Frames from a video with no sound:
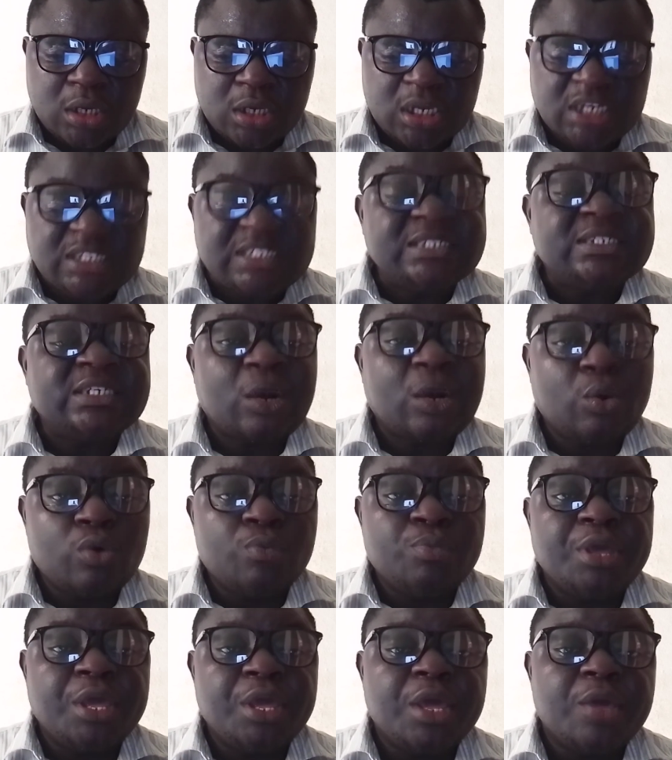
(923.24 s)
the teacher
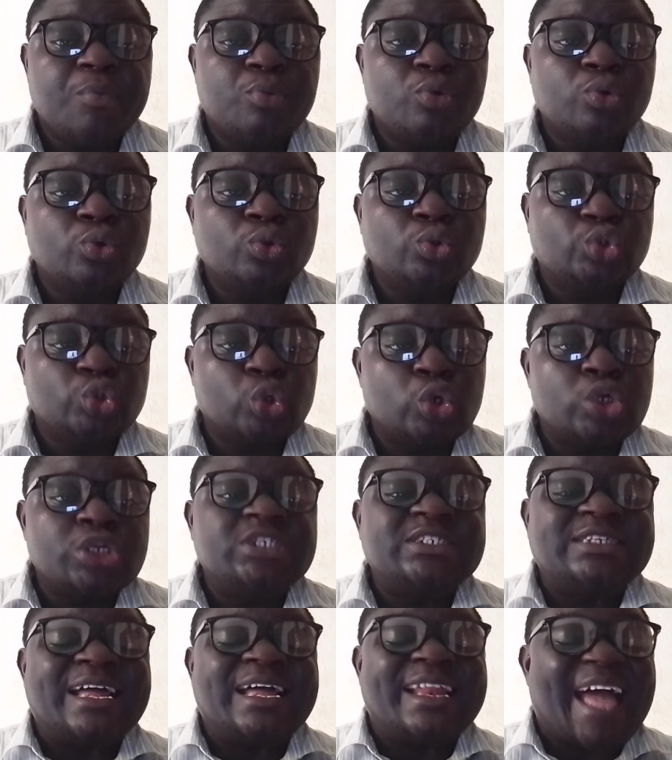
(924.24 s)
will be able to
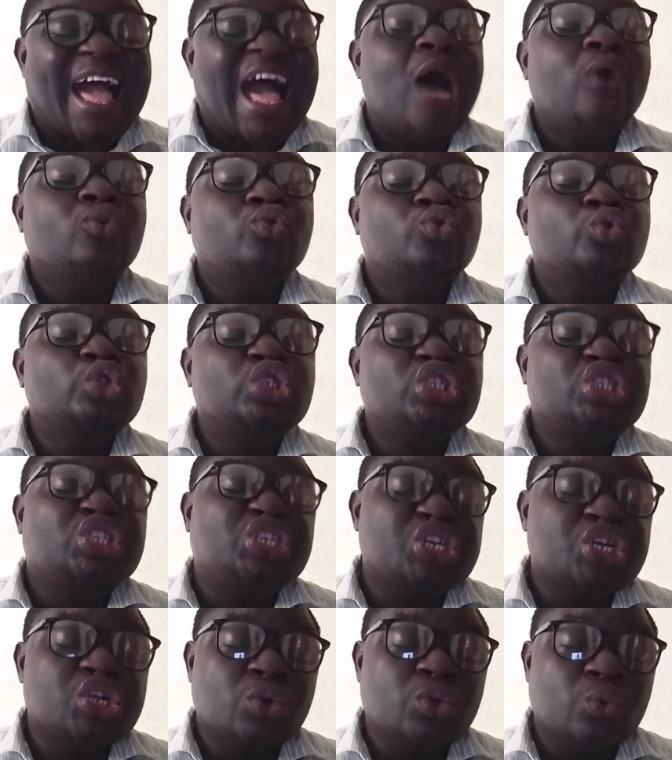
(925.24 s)
understand how to
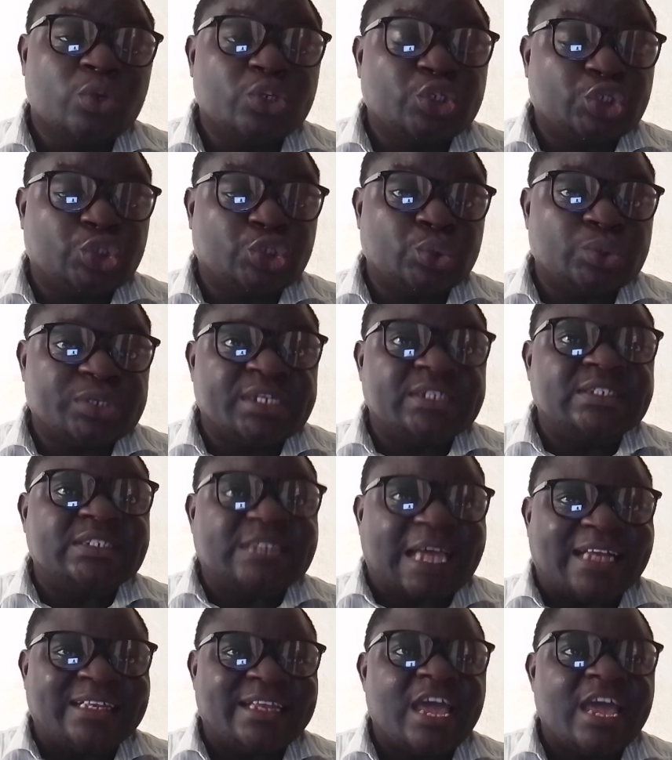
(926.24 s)
deal with
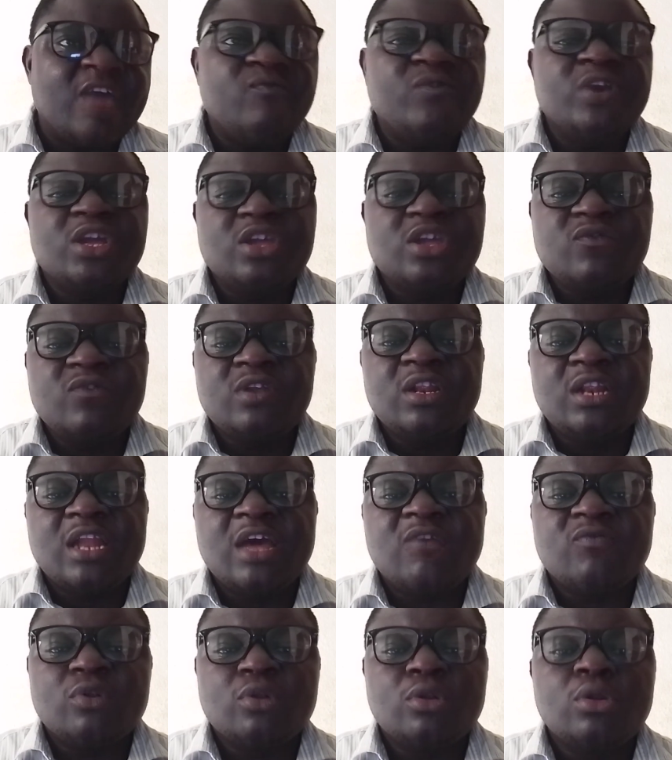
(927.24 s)
students at every given
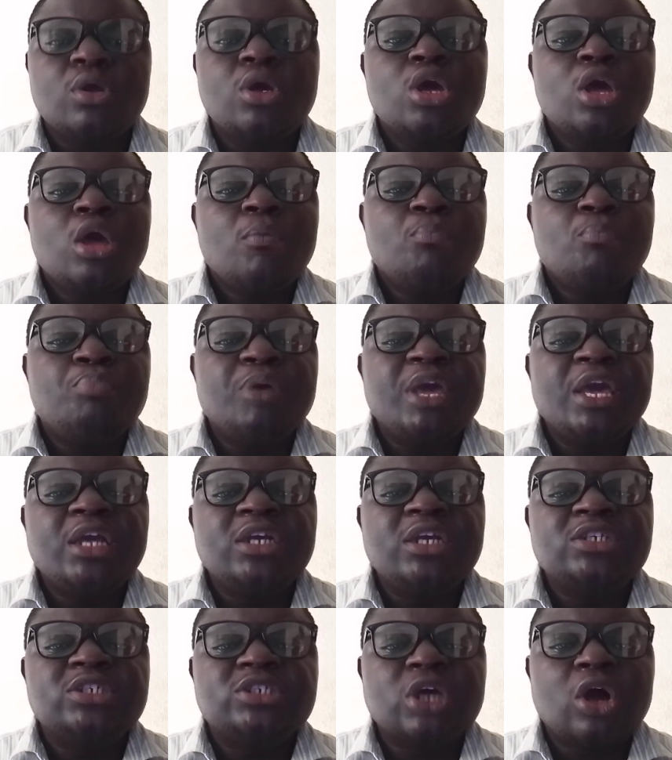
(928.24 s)
level
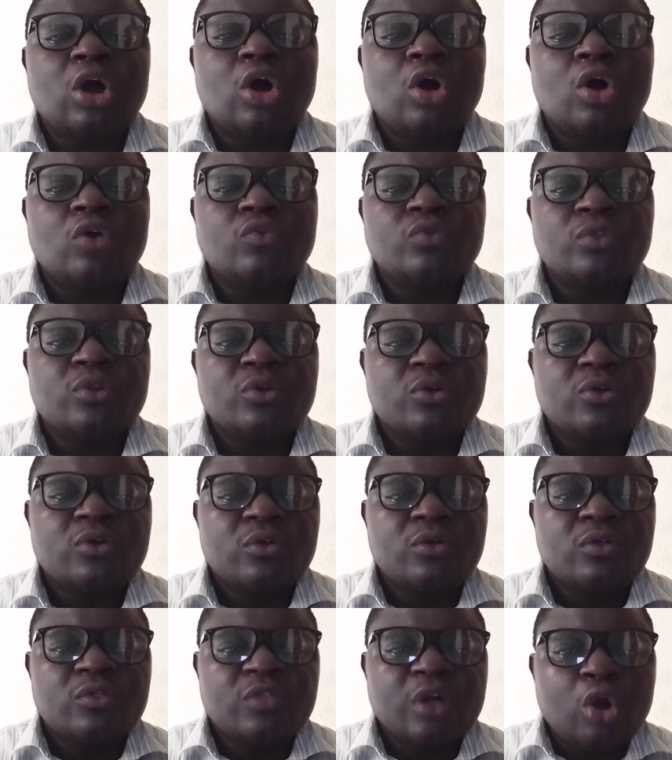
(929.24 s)
based on
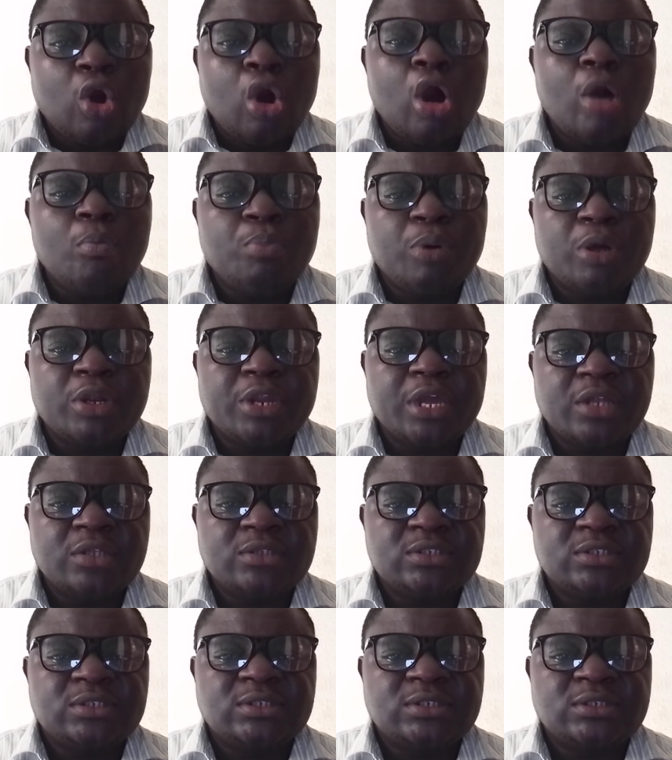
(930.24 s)
the
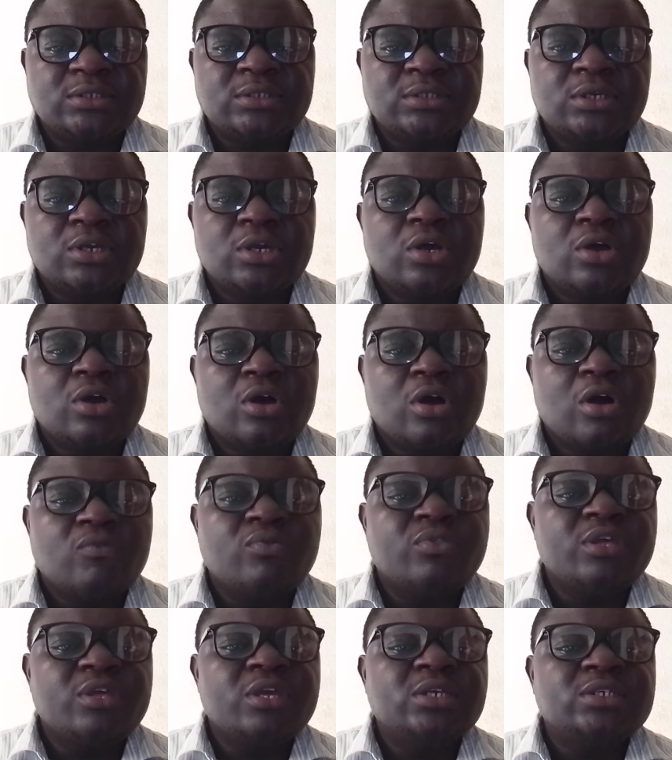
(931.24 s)
components
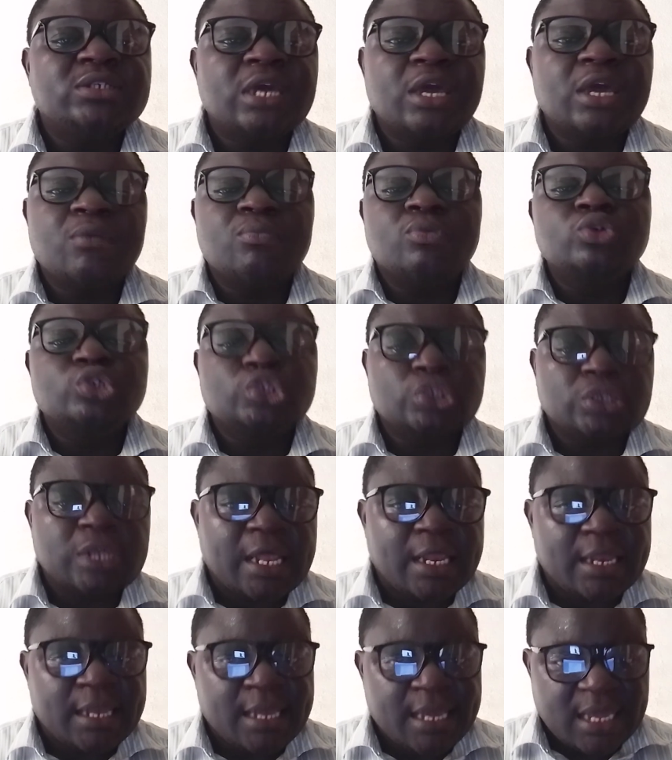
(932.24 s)
of these
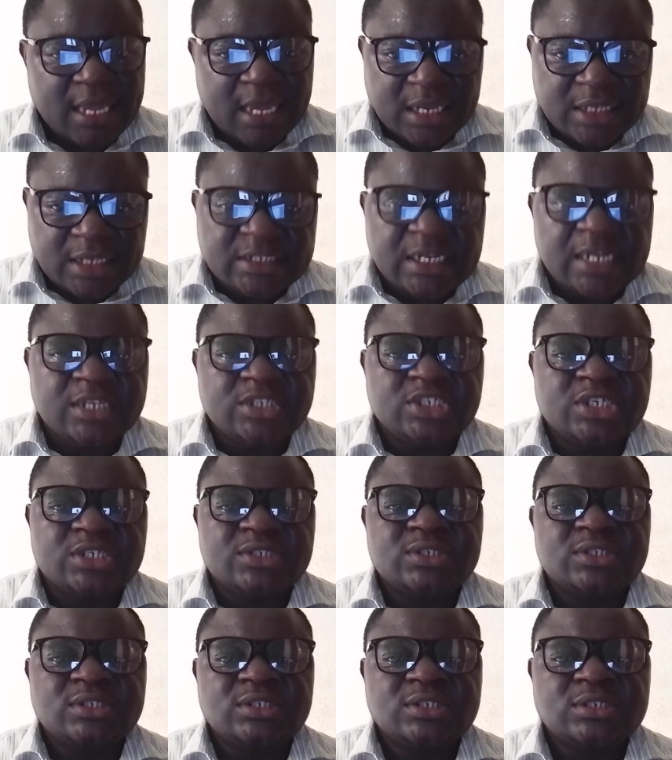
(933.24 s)
emotional
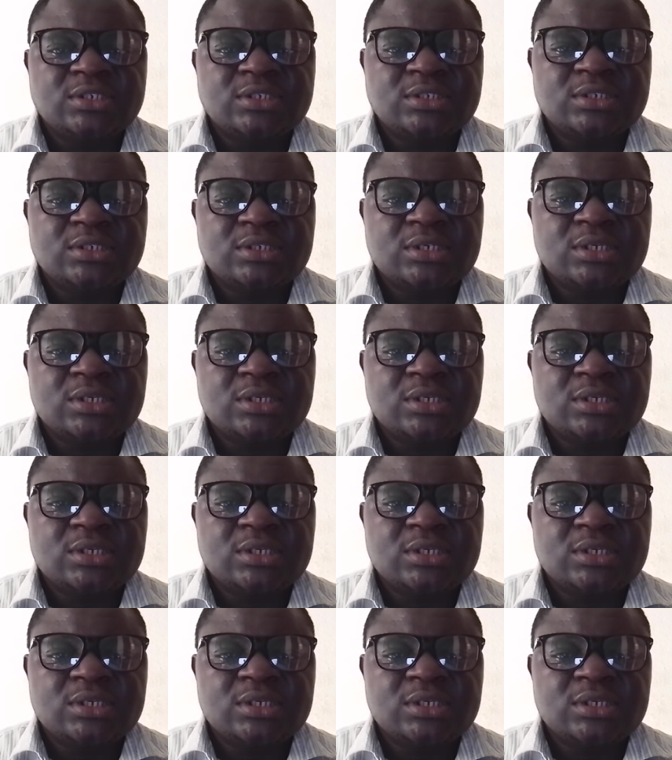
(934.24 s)
intelligence.